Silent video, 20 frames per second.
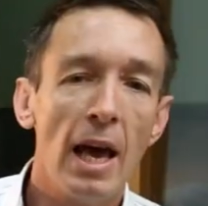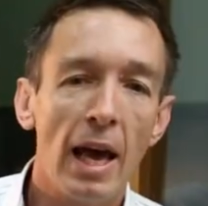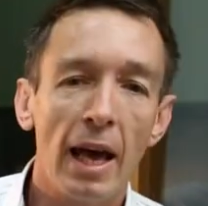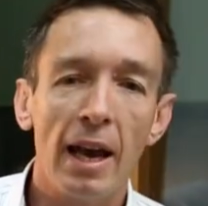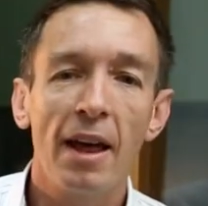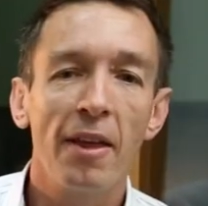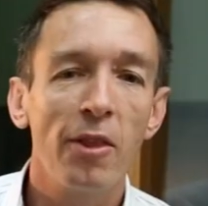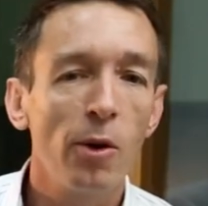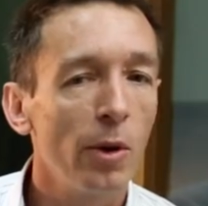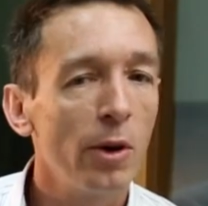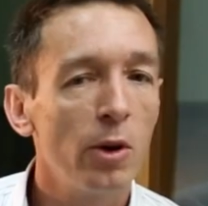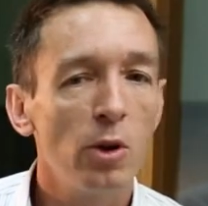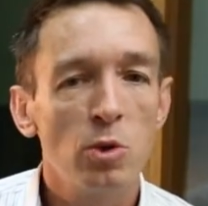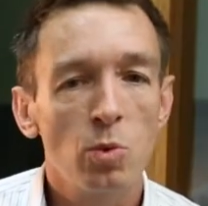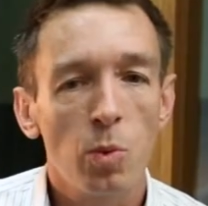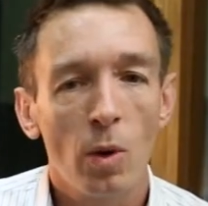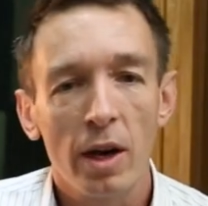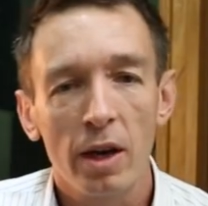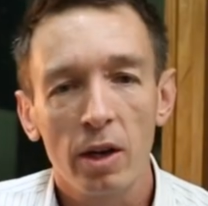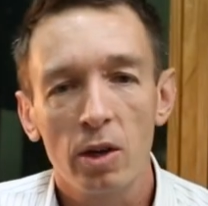another one
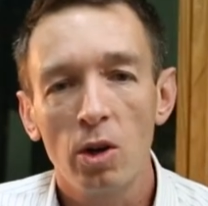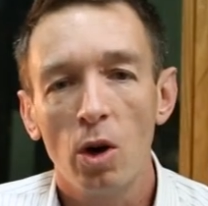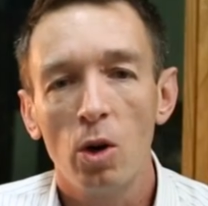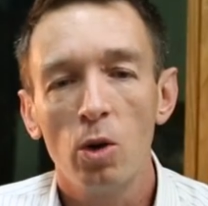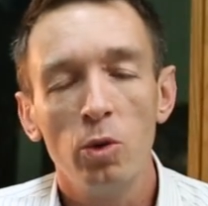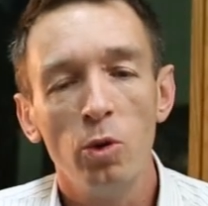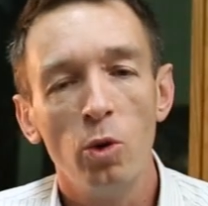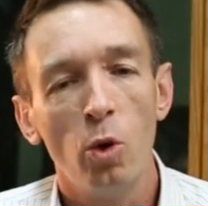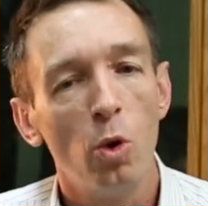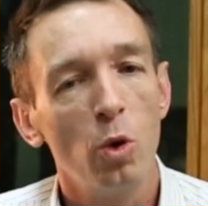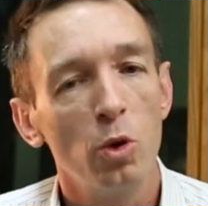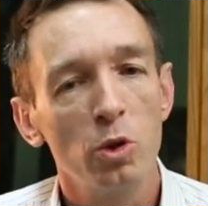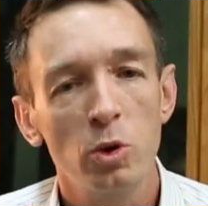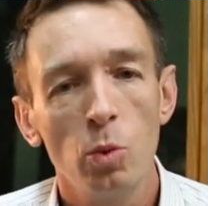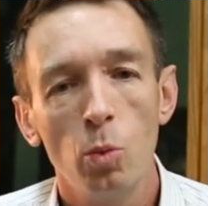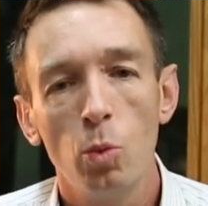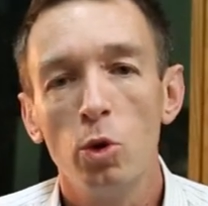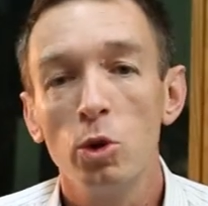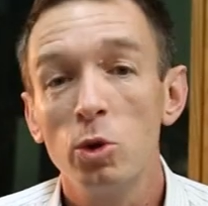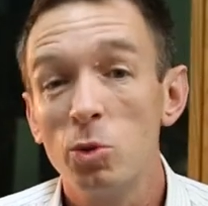who's won a Golden Horse
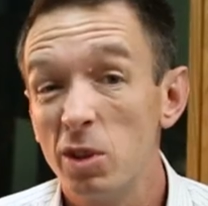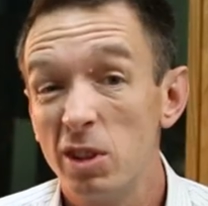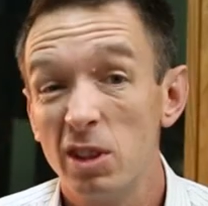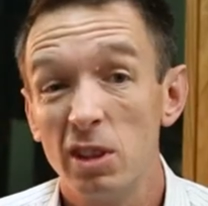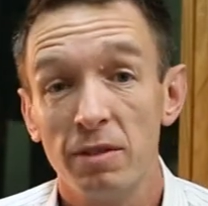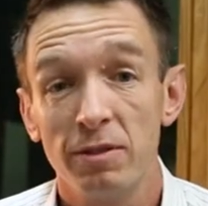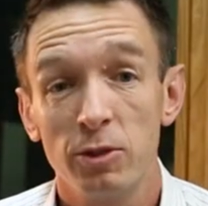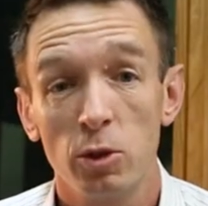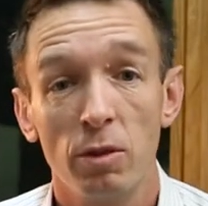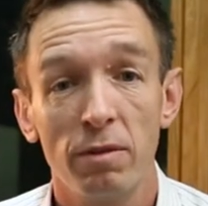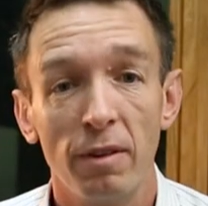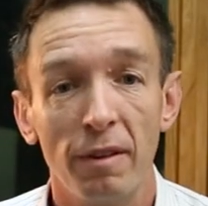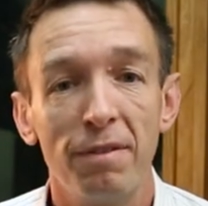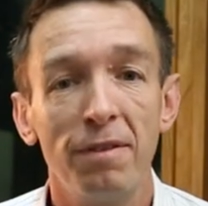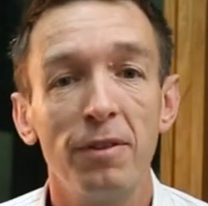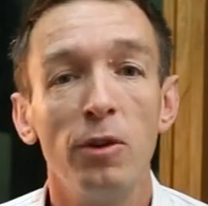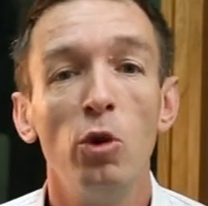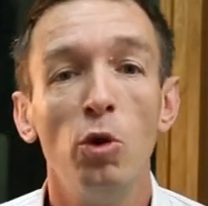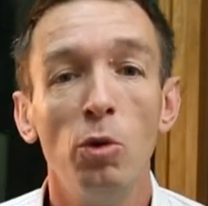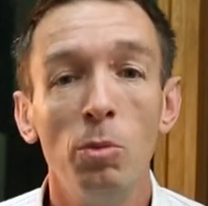Award, which is a sort of a
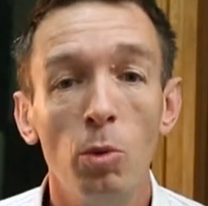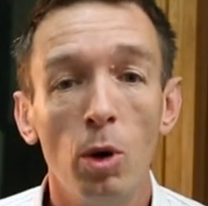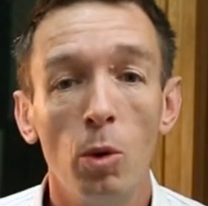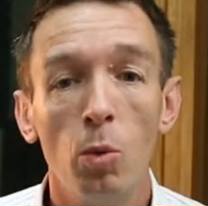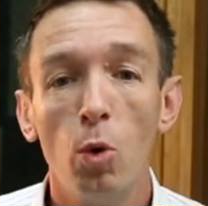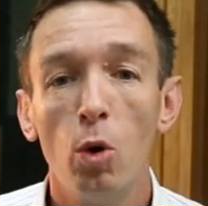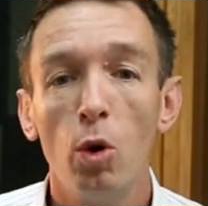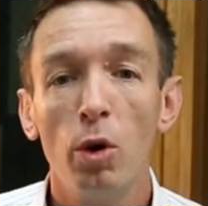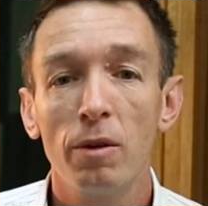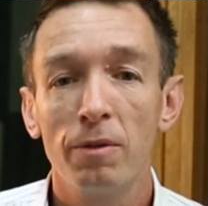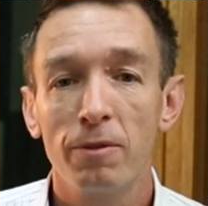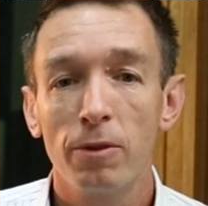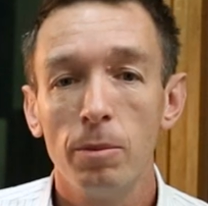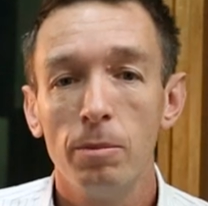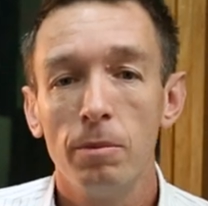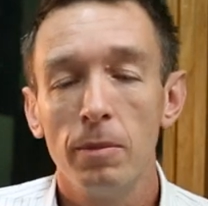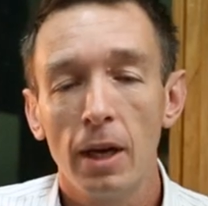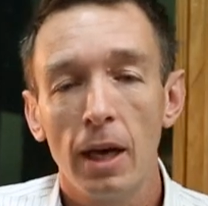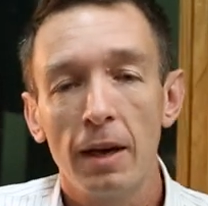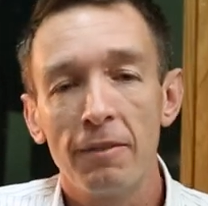film award
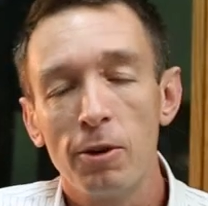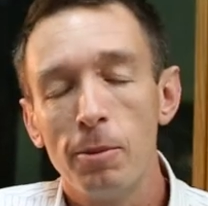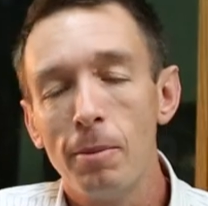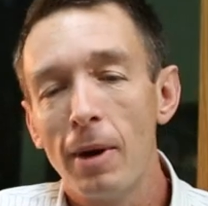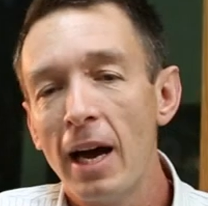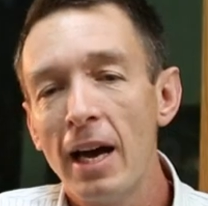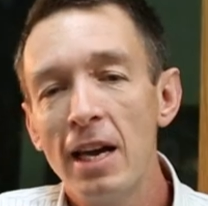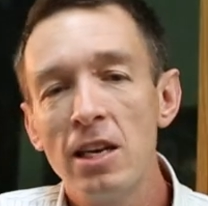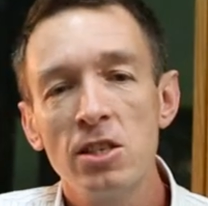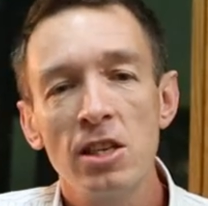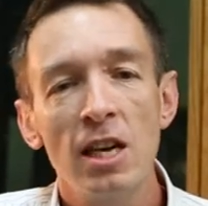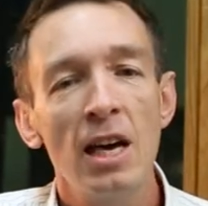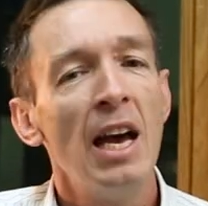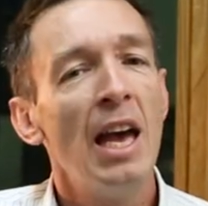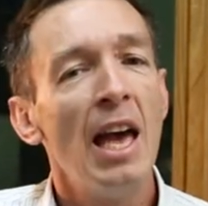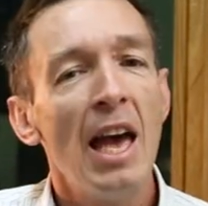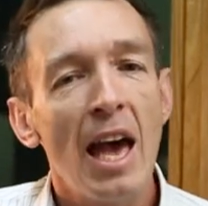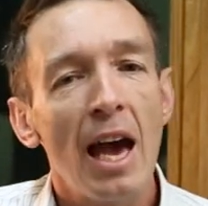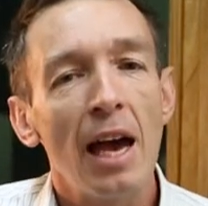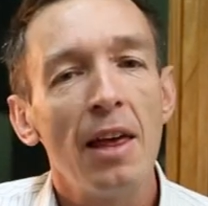from Asia.
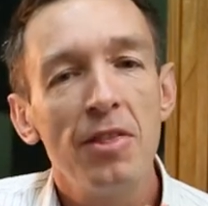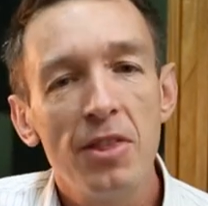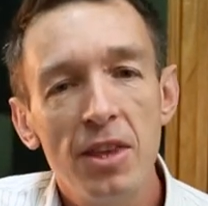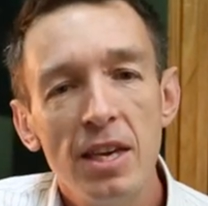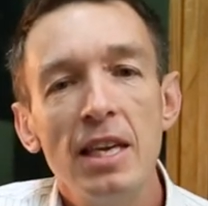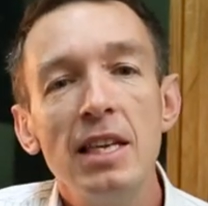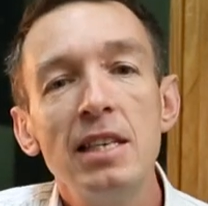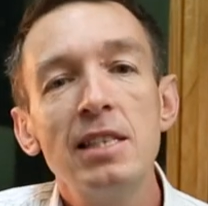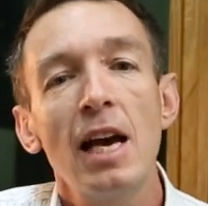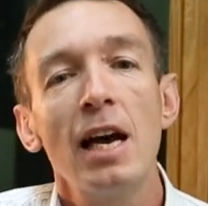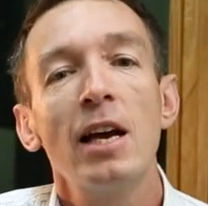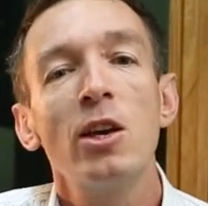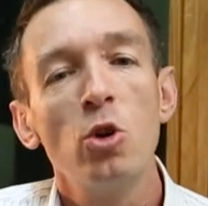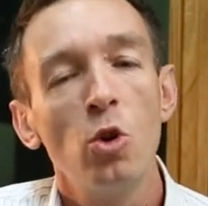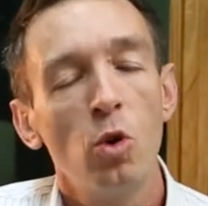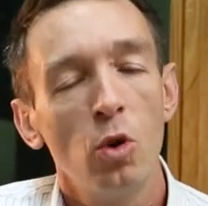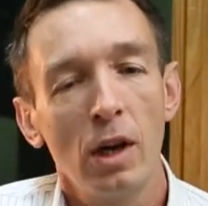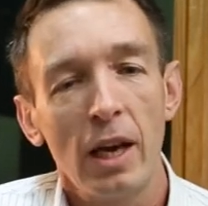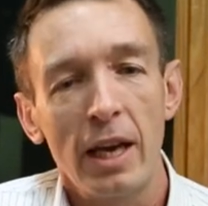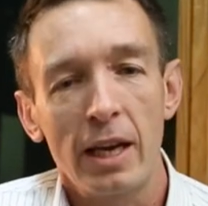And these are
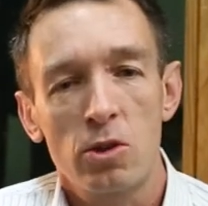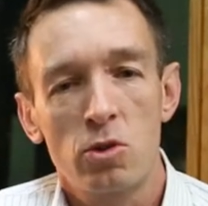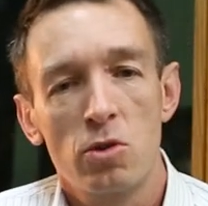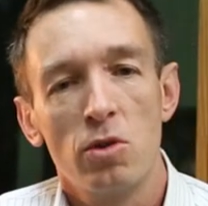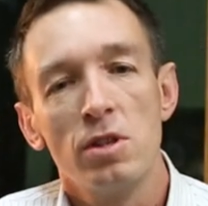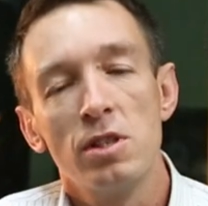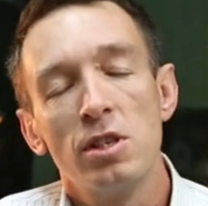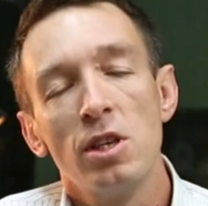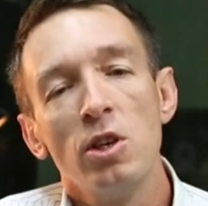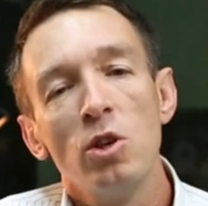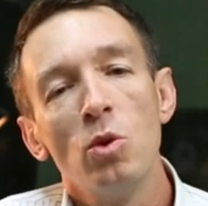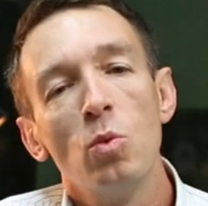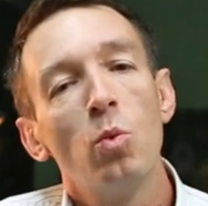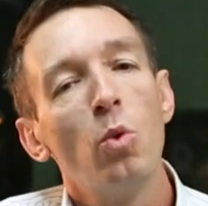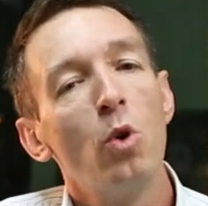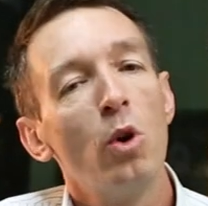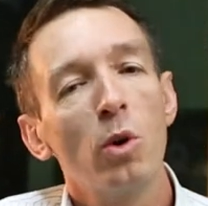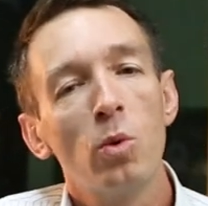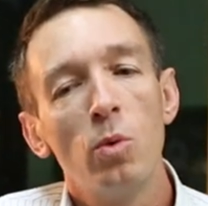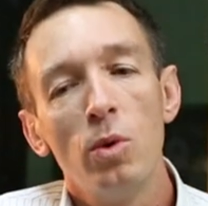your lecturers that you
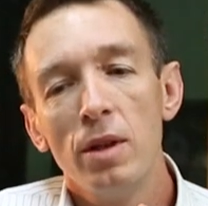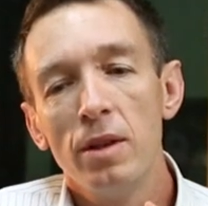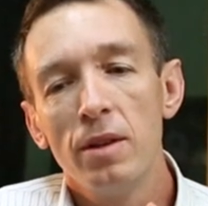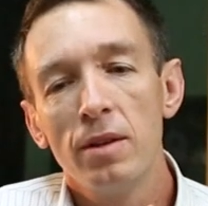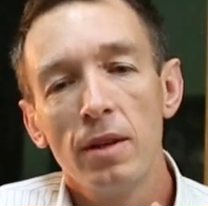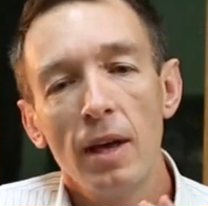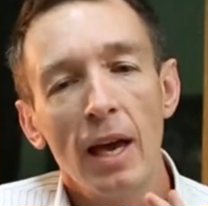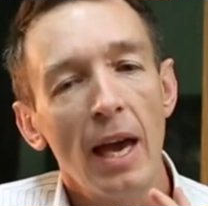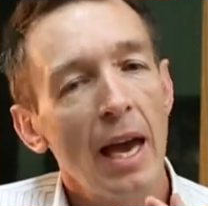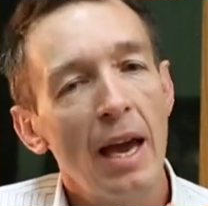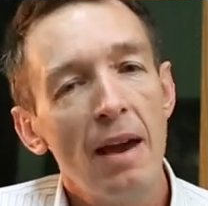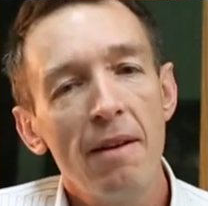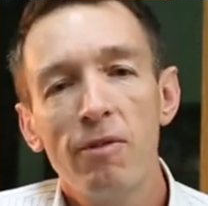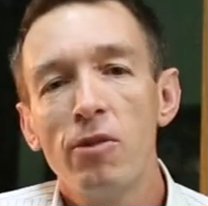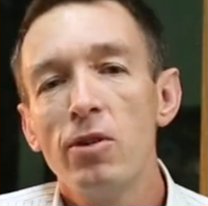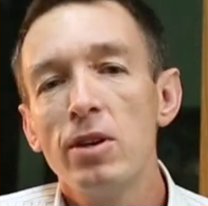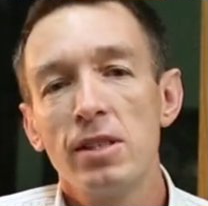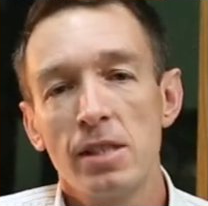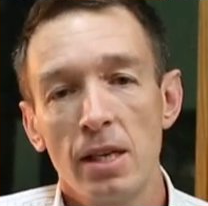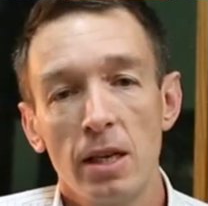work with
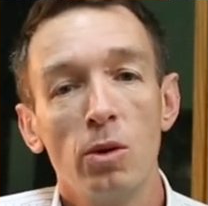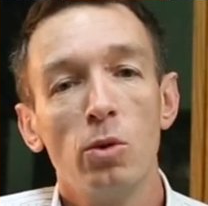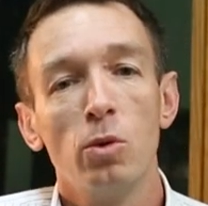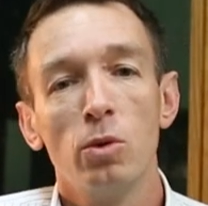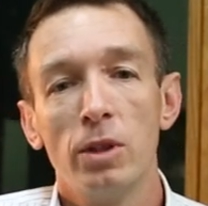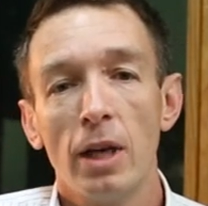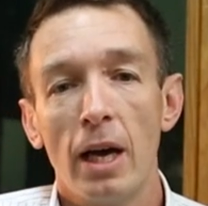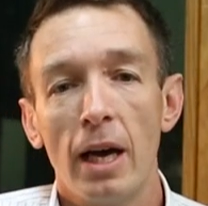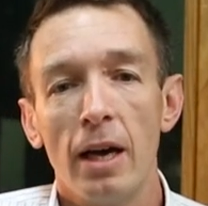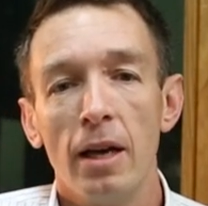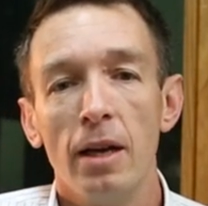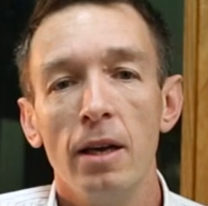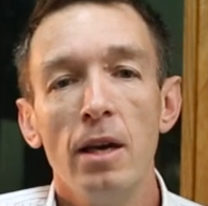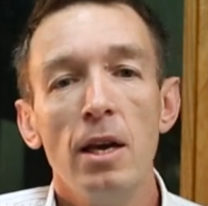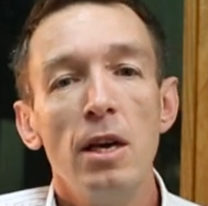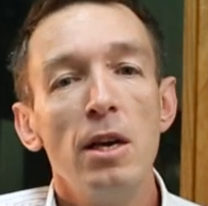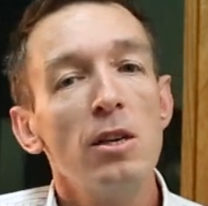every single day.